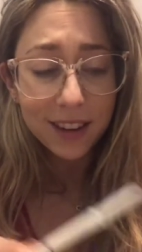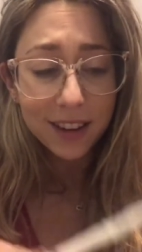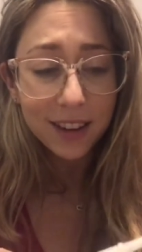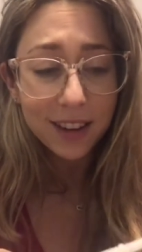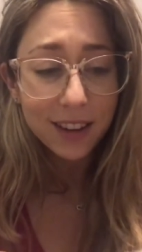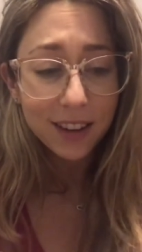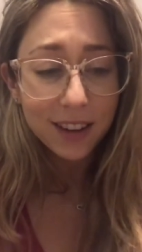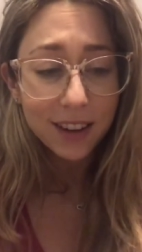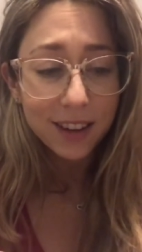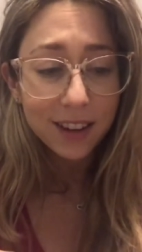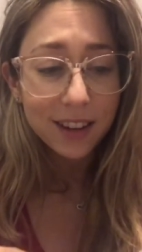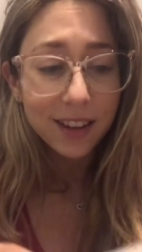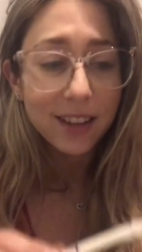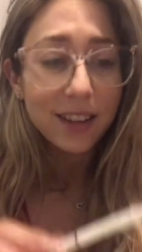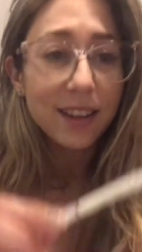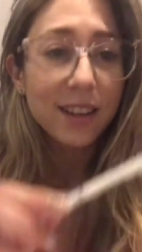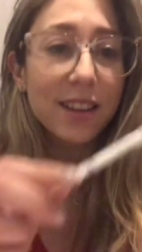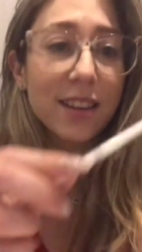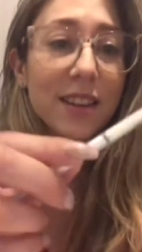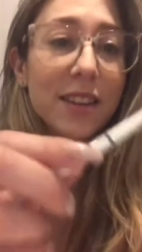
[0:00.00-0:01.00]

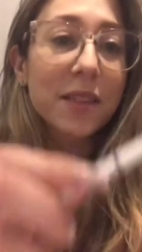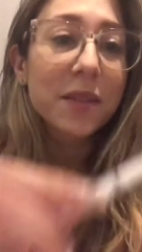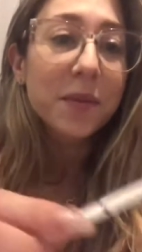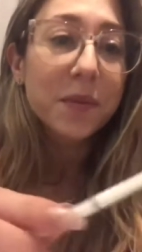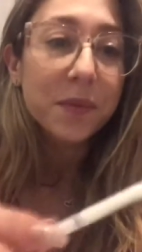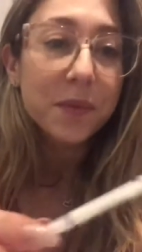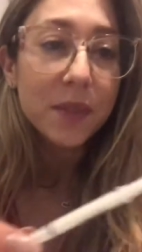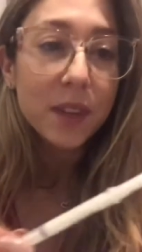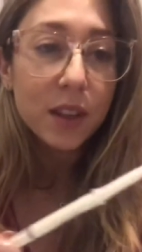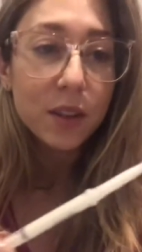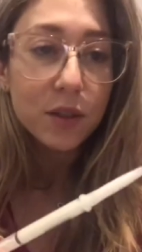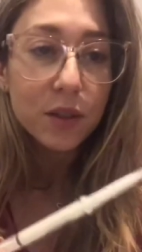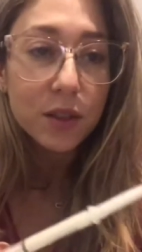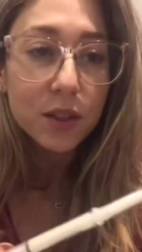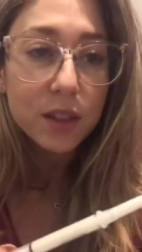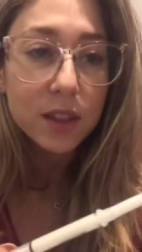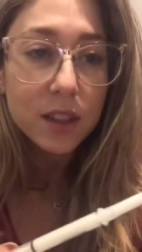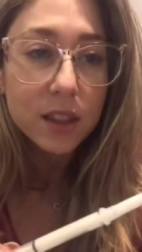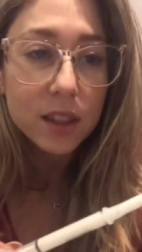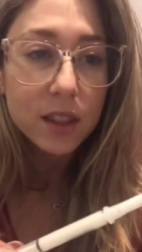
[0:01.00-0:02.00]

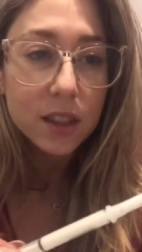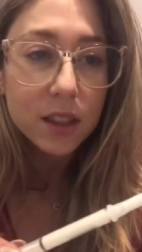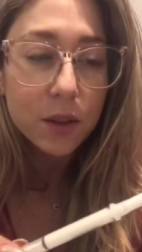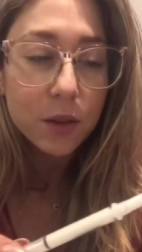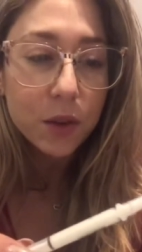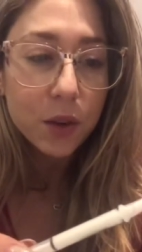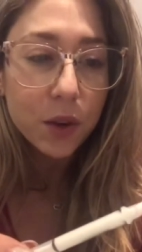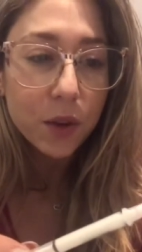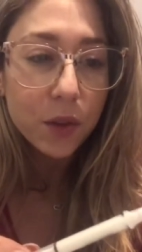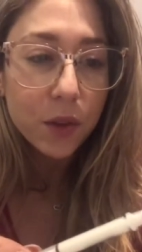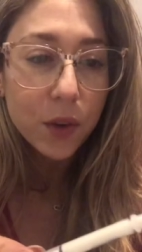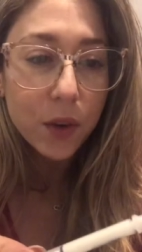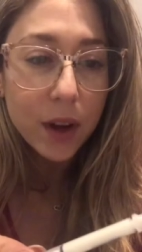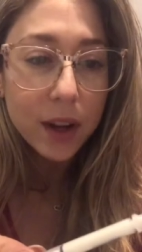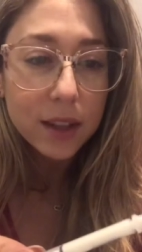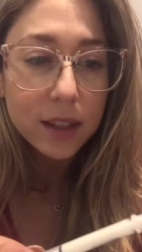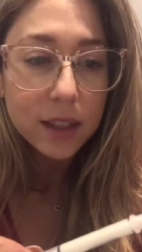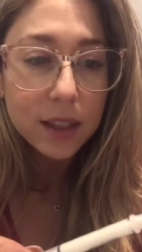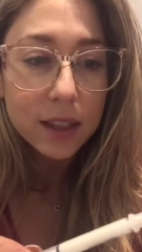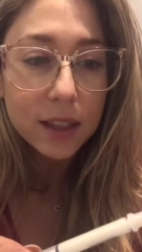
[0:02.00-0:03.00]
I don't know if you
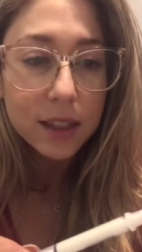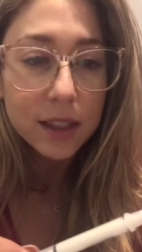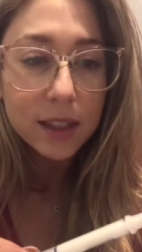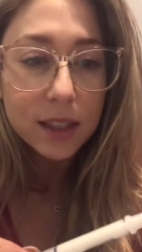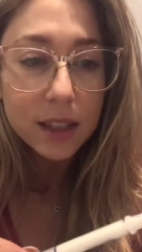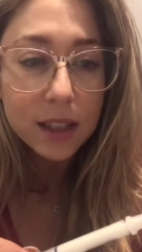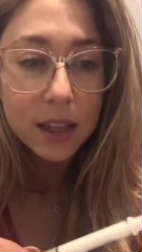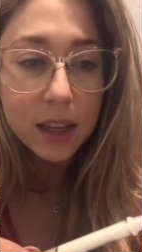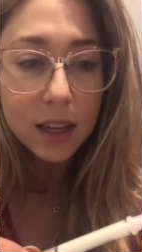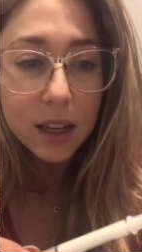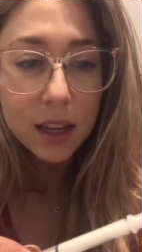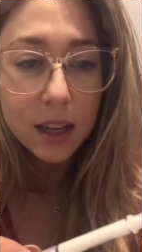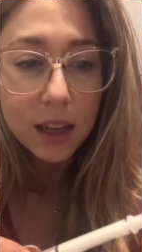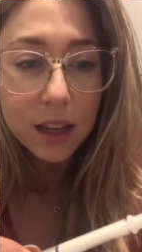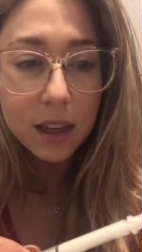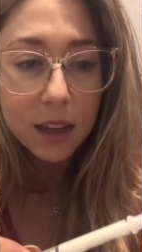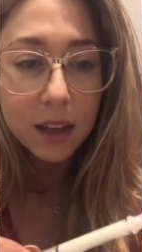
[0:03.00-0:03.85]
guys can see.